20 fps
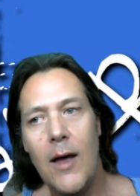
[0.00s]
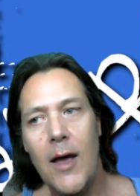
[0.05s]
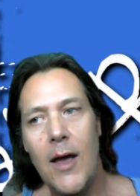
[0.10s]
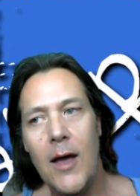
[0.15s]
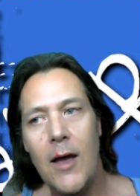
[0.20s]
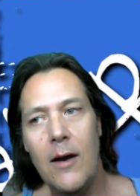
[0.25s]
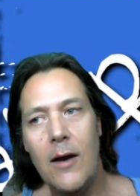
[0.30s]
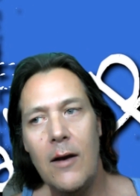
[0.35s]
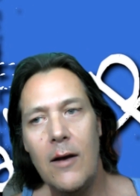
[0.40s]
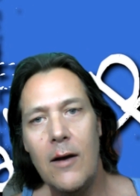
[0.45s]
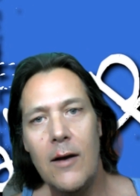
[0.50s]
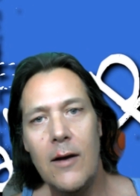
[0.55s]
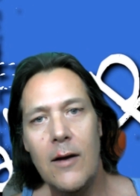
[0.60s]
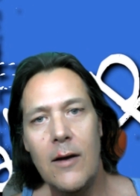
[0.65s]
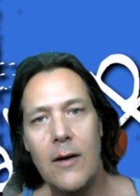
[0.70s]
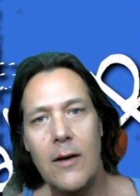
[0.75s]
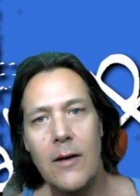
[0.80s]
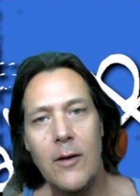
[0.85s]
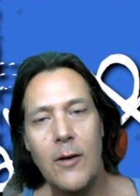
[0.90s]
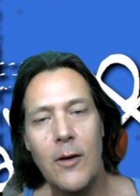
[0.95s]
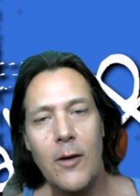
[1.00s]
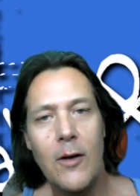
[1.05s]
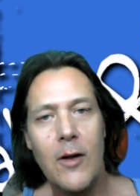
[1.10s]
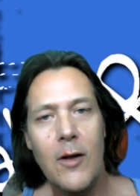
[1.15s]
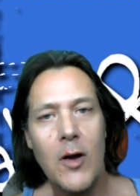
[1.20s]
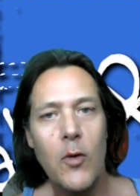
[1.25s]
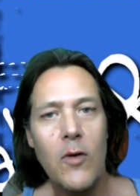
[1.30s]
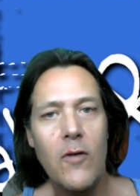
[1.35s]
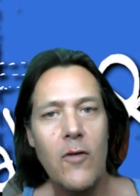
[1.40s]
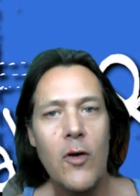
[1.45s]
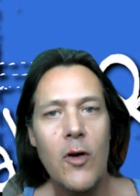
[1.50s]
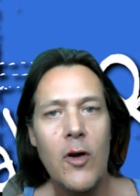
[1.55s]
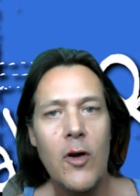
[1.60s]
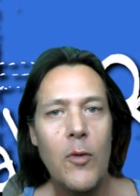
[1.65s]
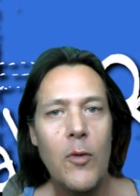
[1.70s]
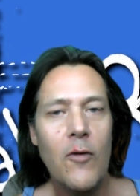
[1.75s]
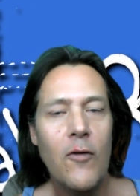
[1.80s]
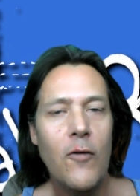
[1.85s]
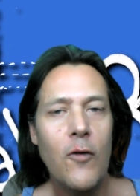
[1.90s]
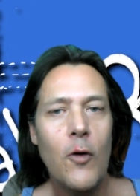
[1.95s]
And, uh, you know, like we've
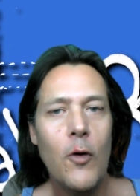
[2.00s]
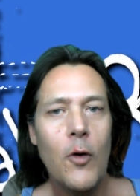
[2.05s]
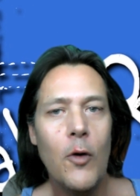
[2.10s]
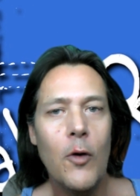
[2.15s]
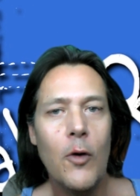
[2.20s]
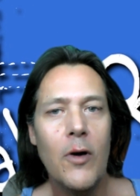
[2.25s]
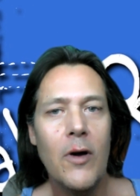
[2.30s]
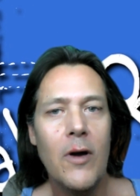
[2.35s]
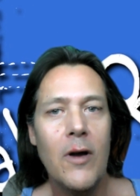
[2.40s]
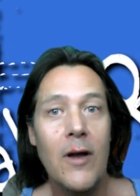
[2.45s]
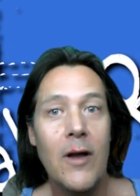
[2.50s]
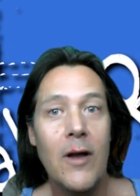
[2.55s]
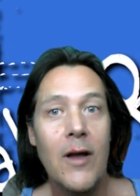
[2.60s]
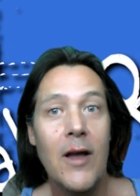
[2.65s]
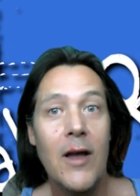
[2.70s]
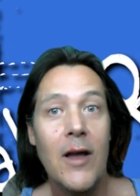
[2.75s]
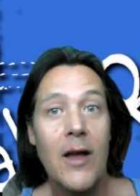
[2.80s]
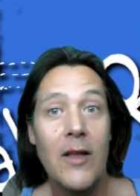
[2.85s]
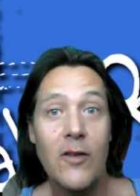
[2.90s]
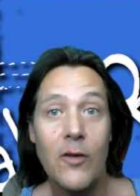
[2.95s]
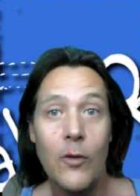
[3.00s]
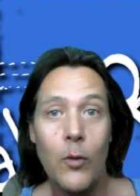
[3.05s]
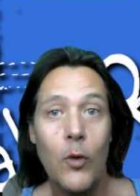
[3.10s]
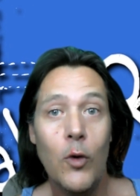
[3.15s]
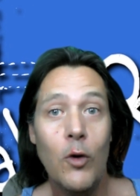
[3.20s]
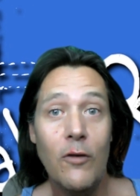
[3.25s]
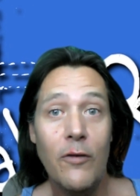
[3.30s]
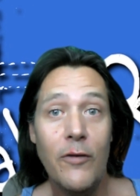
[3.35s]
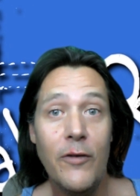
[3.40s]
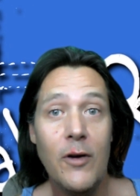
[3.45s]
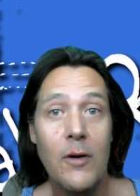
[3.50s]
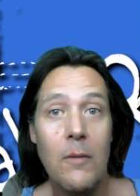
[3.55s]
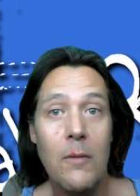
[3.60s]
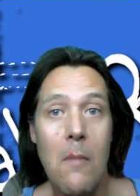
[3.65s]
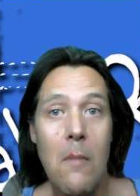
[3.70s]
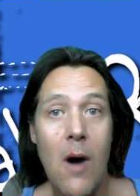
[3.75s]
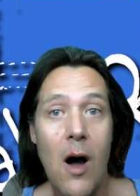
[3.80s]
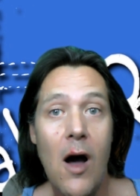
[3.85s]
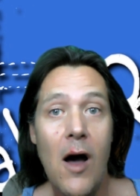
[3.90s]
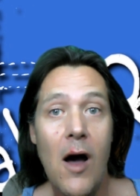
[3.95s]
heard before, it's a war for your
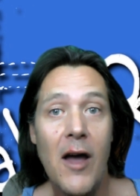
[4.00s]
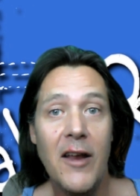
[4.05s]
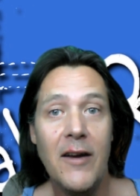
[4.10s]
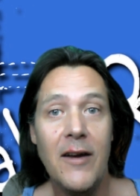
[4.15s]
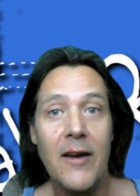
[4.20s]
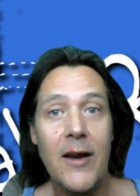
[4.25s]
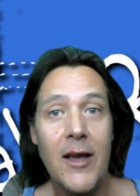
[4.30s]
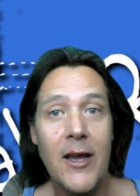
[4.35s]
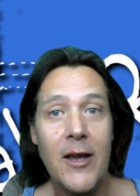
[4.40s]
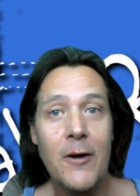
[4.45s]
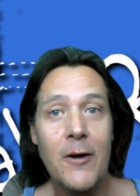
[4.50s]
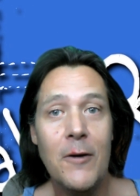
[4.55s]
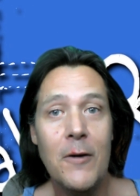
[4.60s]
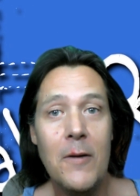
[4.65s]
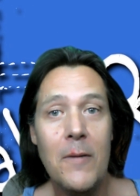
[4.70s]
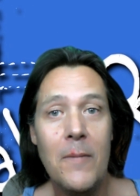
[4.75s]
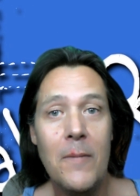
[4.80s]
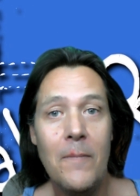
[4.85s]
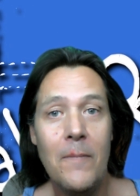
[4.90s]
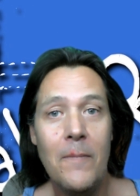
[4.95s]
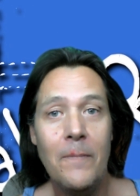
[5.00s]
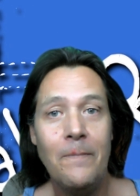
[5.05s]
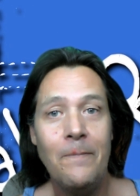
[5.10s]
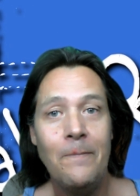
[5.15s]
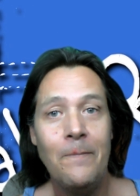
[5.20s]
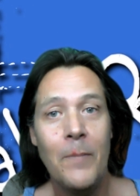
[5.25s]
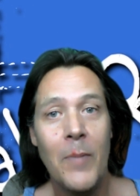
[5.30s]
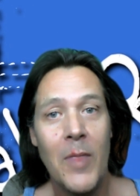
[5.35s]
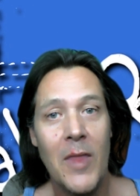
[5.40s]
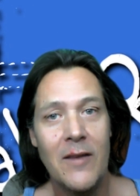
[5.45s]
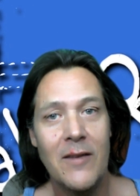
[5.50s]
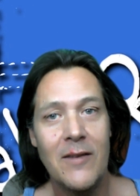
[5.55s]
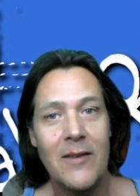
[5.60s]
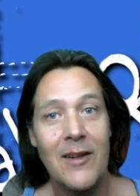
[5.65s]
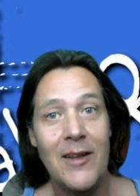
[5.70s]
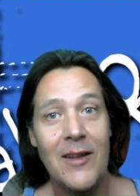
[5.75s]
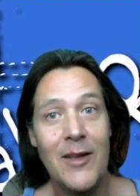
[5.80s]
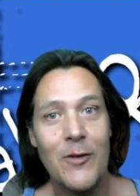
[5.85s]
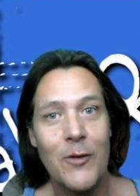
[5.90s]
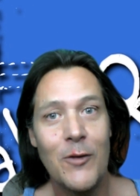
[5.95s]
mind, Neo.
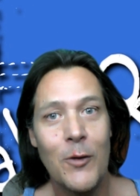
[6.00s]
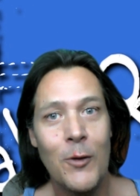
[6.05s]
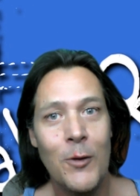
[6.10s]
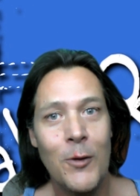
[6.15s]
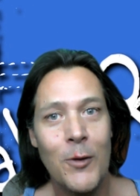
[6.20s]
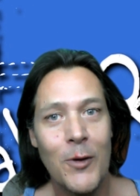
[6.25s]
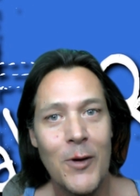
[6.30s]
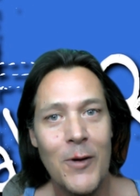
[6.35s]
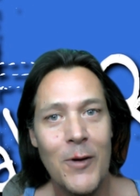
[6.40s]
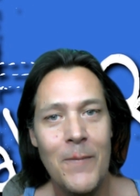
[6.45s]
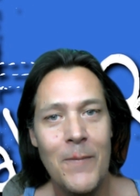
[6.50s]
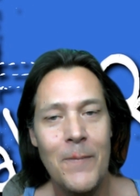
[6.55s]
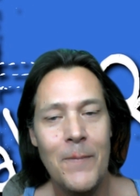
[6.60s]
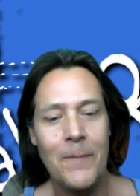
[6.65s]
So let's talk.